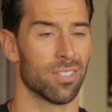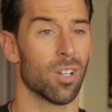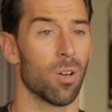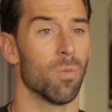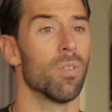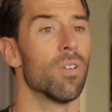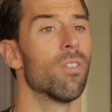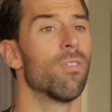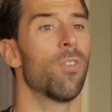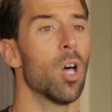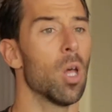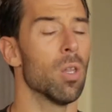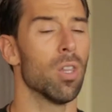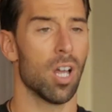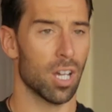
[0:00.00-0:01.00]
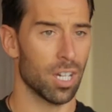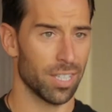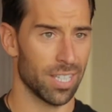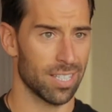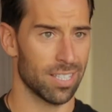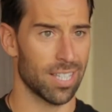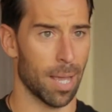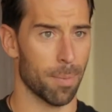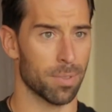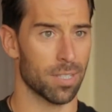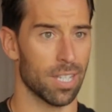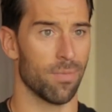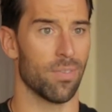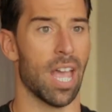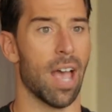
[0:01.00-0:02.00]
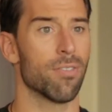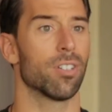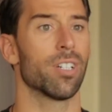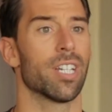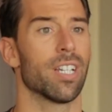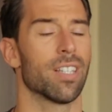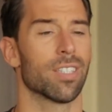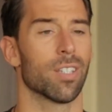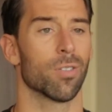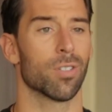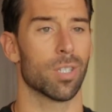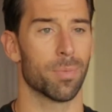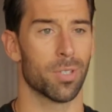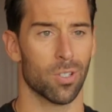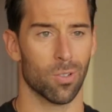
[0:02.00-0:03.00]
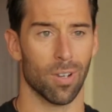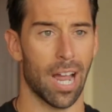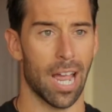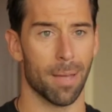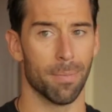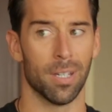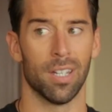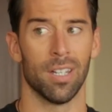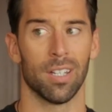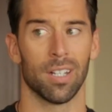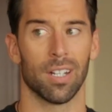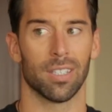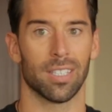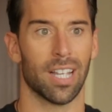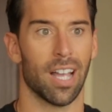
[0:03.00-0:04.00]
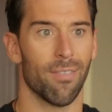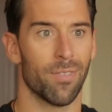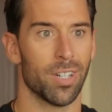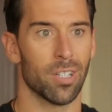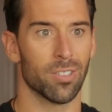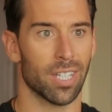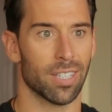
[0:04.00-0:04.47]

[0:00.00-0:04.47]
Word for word: So follow along on these steps. If you haven't already done so, subscribe because I got videos